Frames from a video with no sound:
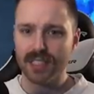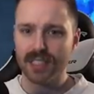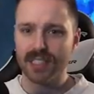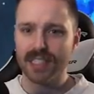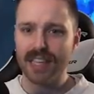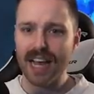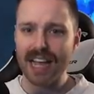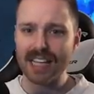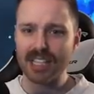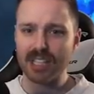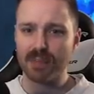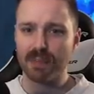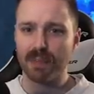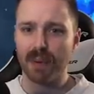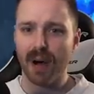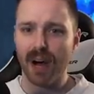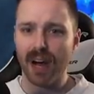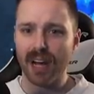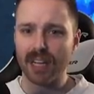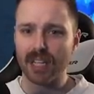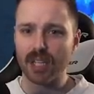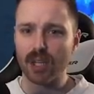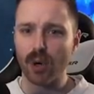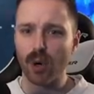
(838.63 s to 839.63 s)

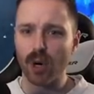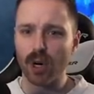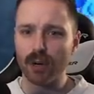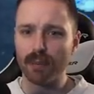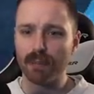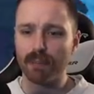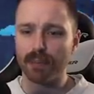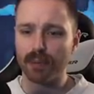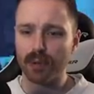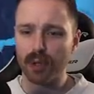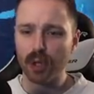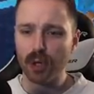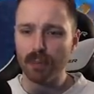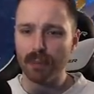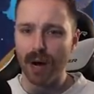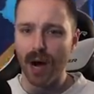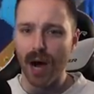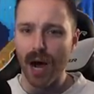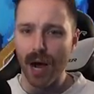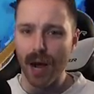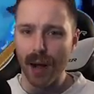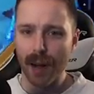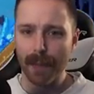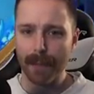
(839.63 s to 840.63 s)
Despot Lord
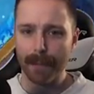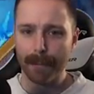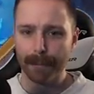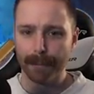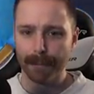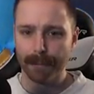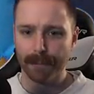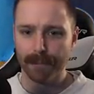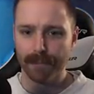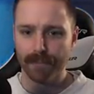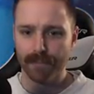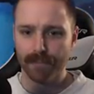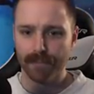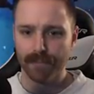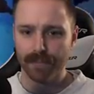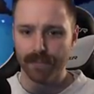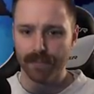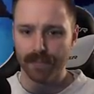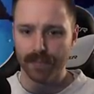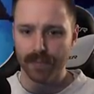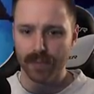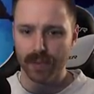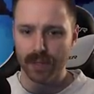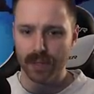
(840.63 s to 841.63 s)
Bruma.
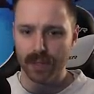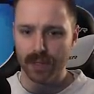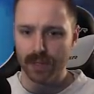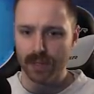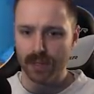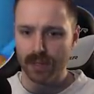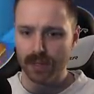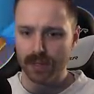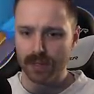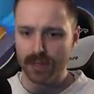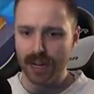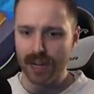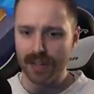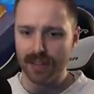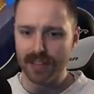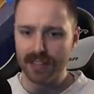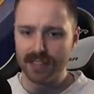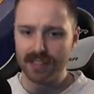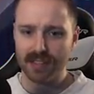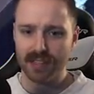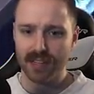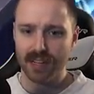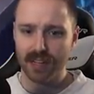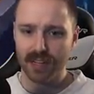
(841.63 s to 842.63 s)
Okay,
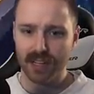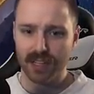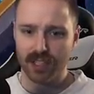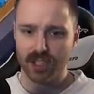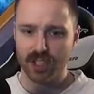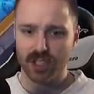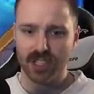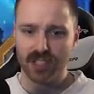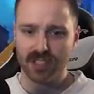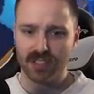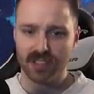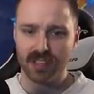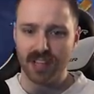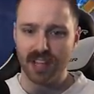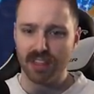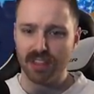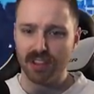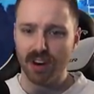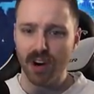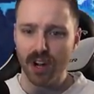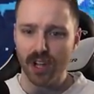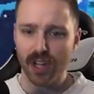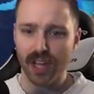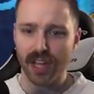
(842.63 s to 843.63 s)
this, it's just, they
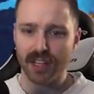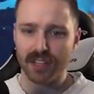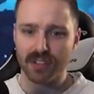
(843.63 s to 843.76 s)
throw you in